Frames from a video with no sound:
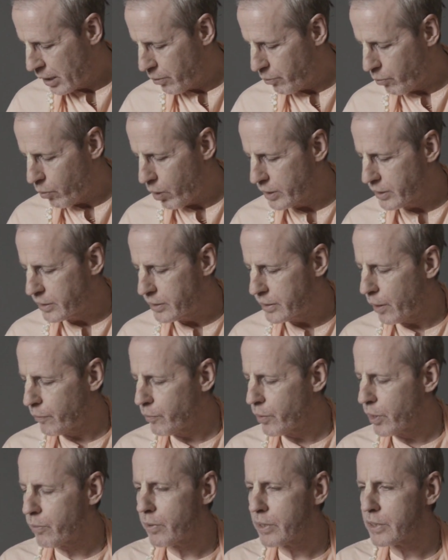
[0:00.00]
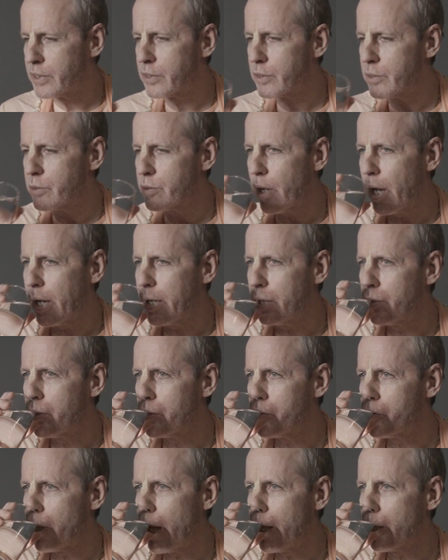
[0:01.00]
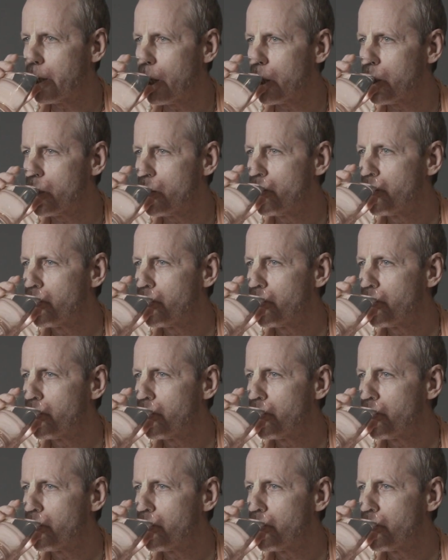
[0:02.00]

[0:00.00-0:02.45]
Once someone was trying to say that,